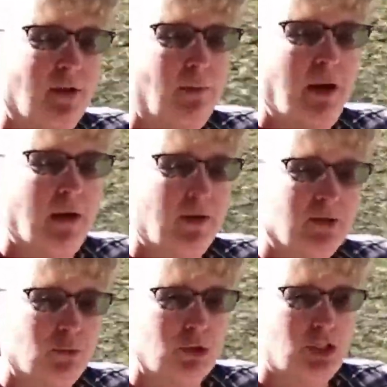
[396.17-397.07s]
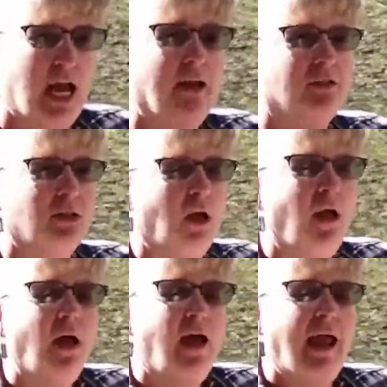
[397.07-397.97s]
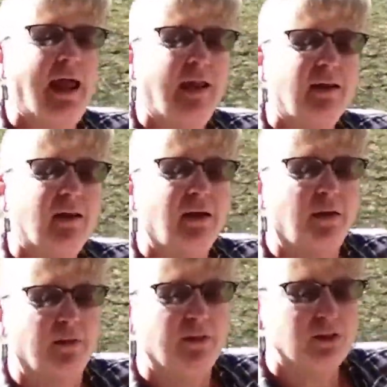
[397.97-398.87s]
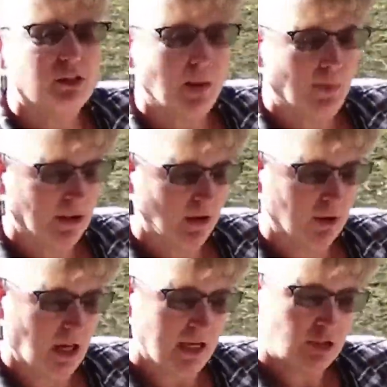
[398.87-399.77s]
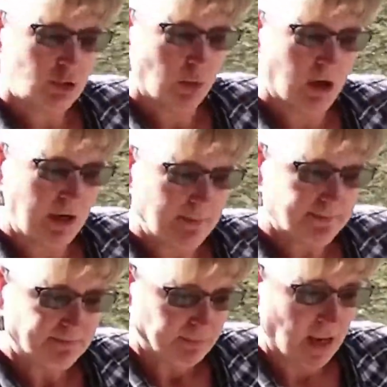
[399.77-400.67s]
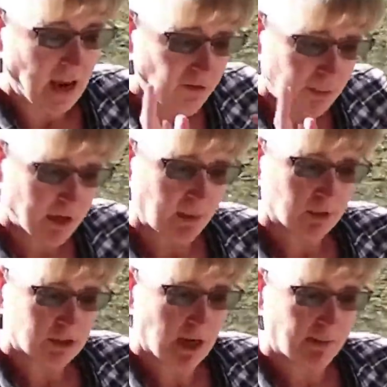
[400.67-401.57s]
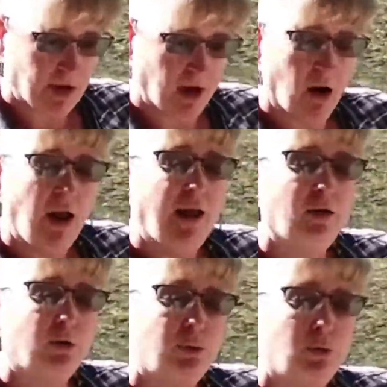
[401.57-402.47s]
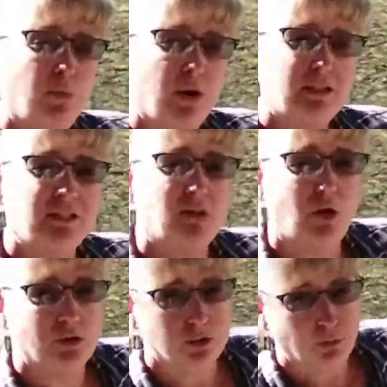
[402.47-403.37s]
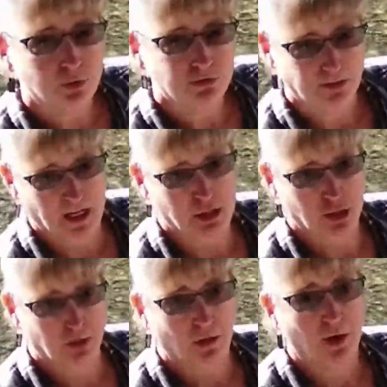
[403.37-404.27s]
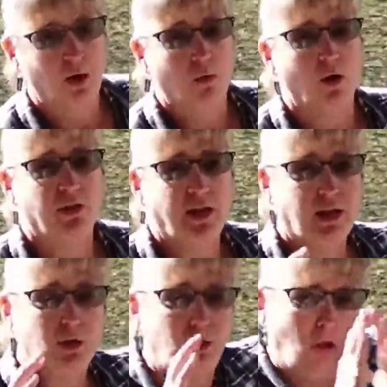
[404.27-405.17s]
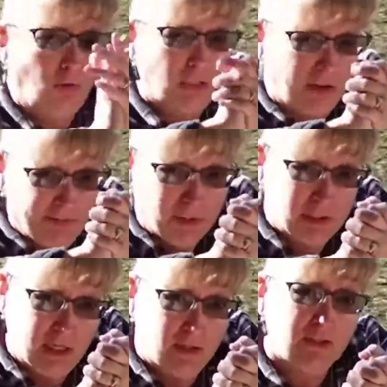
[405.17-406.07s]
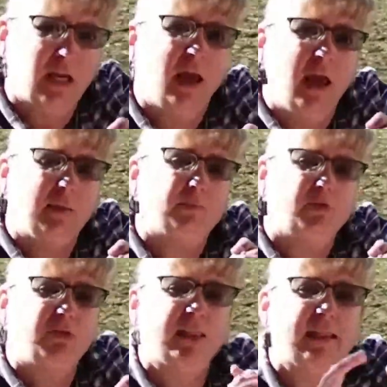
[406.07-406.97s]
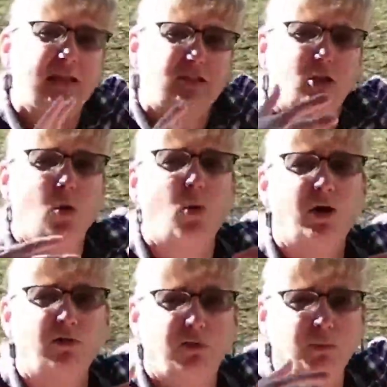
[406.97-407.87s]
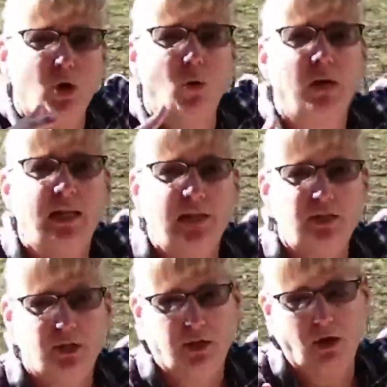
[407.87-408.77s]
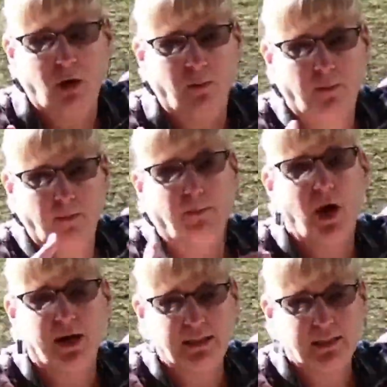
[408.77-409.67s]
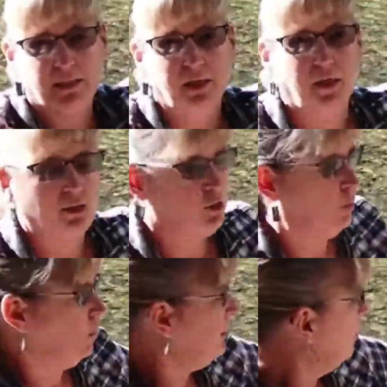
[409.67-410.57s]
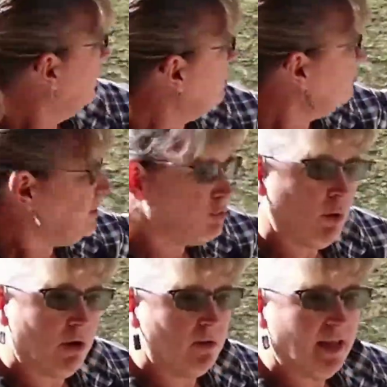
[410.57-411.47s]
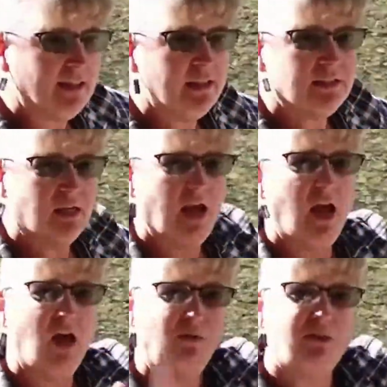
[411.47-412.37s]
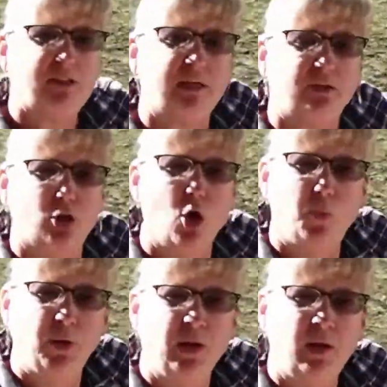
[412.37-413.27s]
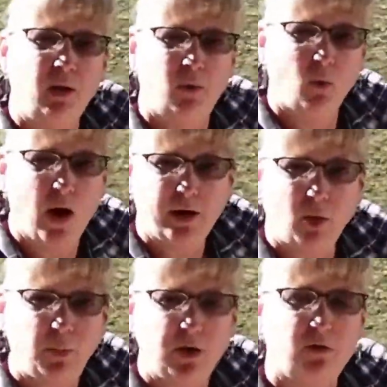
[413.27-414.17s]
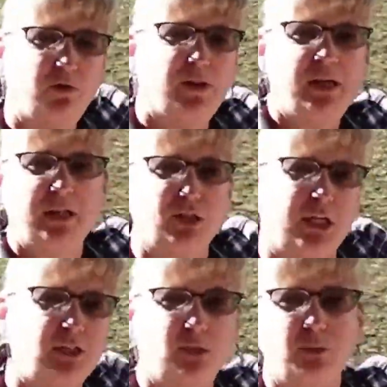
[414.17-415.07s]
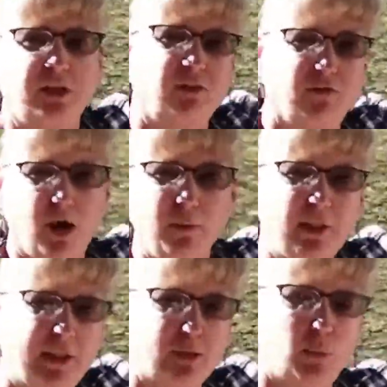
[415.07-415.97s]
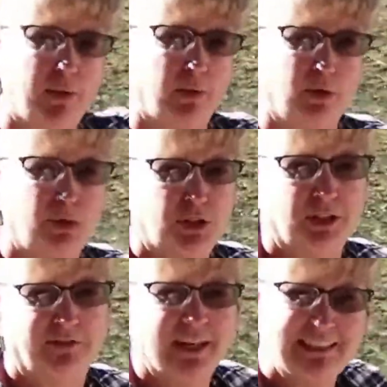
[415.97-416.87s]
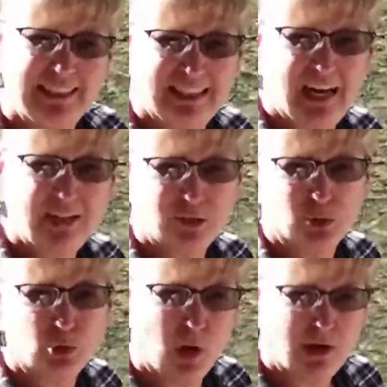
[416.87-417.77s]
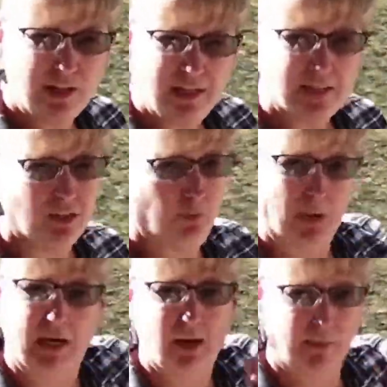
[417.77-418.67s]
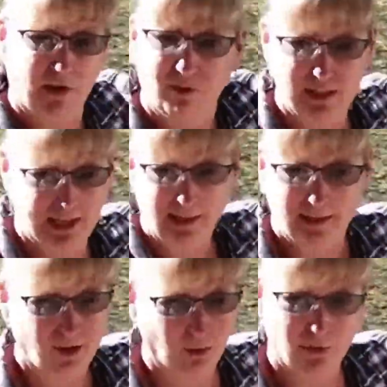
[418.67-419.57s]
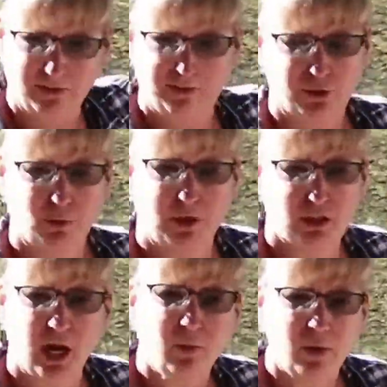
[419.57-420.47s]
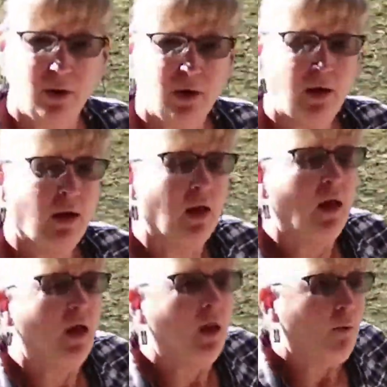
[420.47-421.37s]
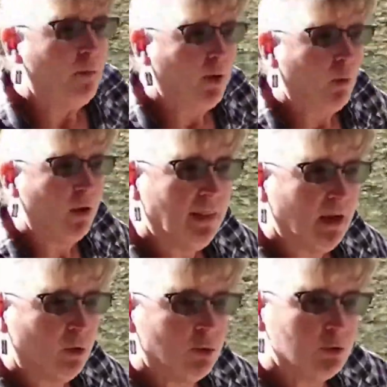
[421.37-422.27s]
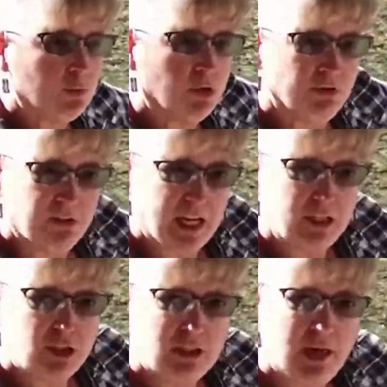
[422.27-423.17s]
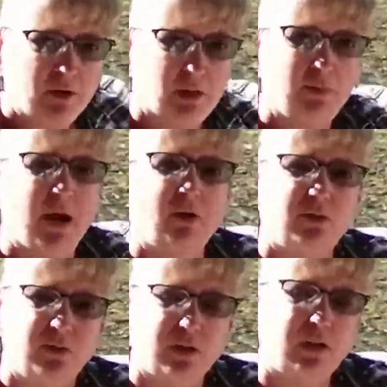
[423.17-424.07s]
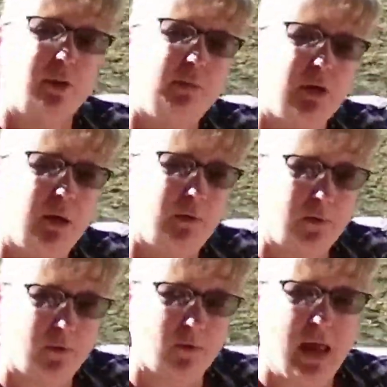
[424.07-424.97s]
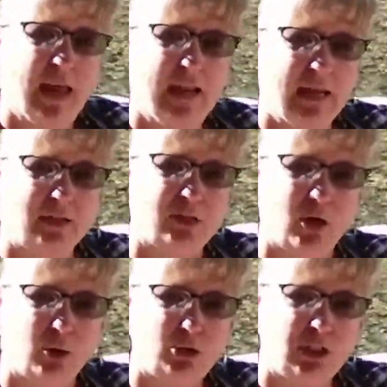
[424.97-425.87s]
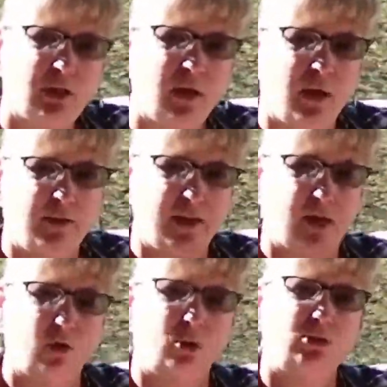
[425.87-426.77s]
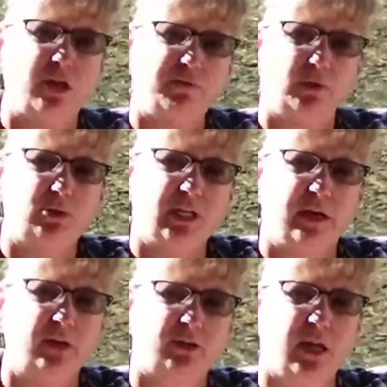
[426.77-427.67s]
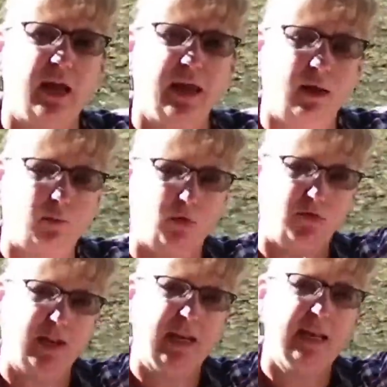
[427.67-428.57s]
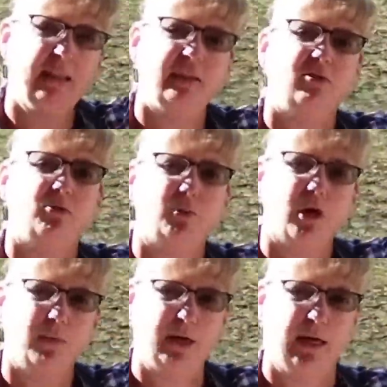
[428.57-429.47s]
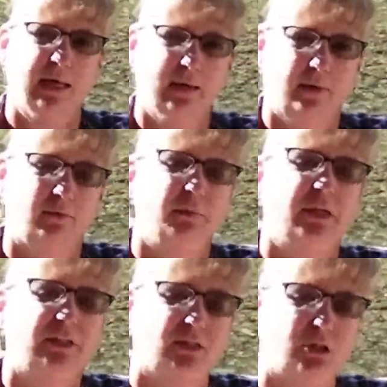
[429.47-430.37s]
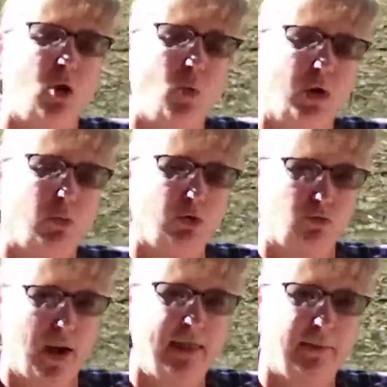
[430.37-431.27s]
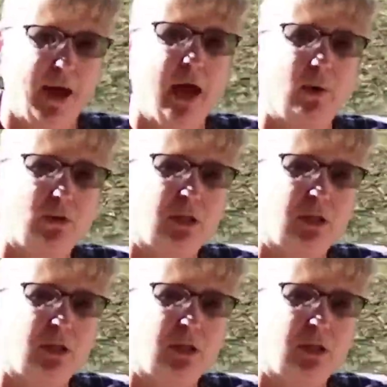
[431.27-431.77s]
Their parents were jacks, and they'll stop right there at the estuary. Everybody will stop there and go through a process called smoltification, where they close off their cells and prevent that salt water from going into their bodies. So when they're in the fresh water like this, every cell is open, wide open, and freely exchanging with the environment. That's why pollution affects these guys so strongly, because they're picking up everything. They don't really filter much out. But they go through smoltification down at the mouth of the Columbia, heading into the ocean, they close off those cells and prevent anything from coming in, because the salt water would dry them out.